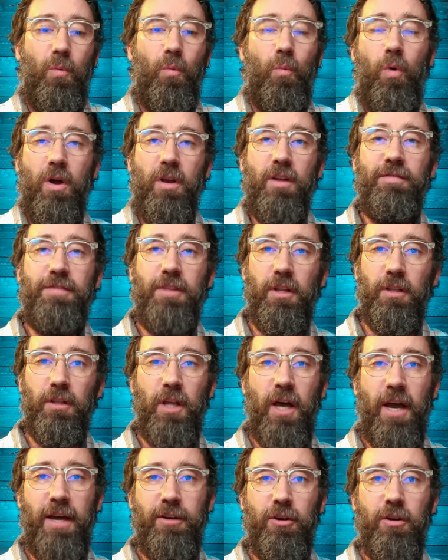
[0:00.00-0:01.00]
one of the
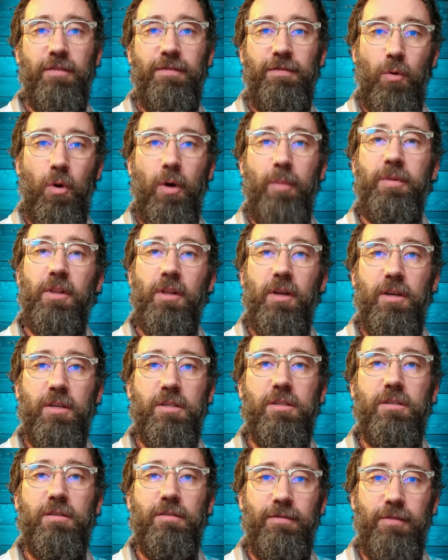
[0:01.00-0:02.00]
lighter
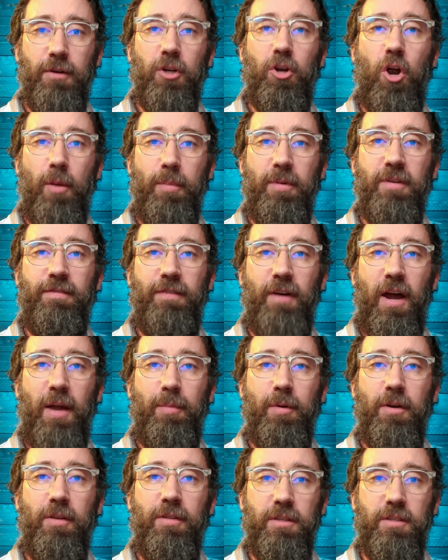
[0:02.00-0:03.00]
formulas for carbon
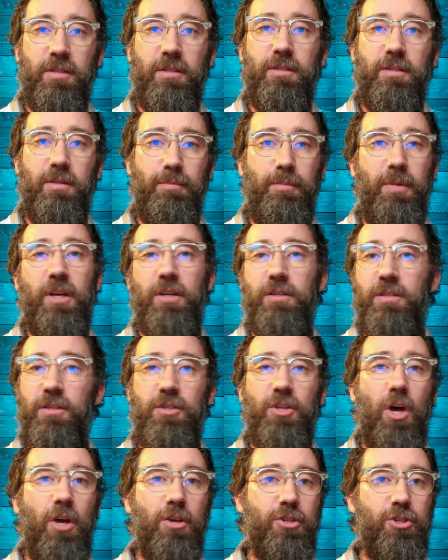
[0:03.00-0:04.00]
fiber that's because
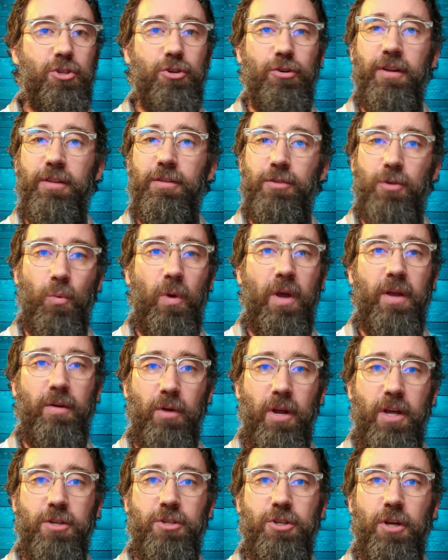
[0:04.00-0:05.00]
it's all strength to weight
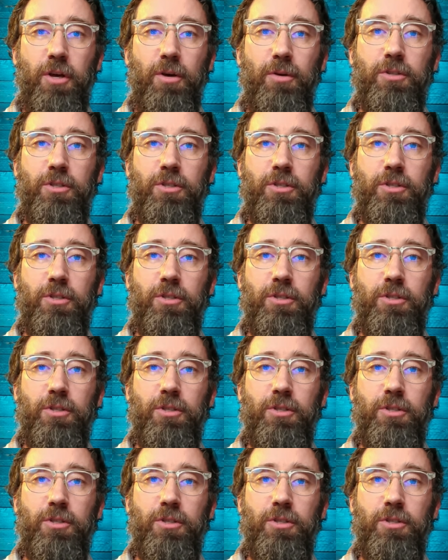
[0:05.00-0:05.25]
ratio.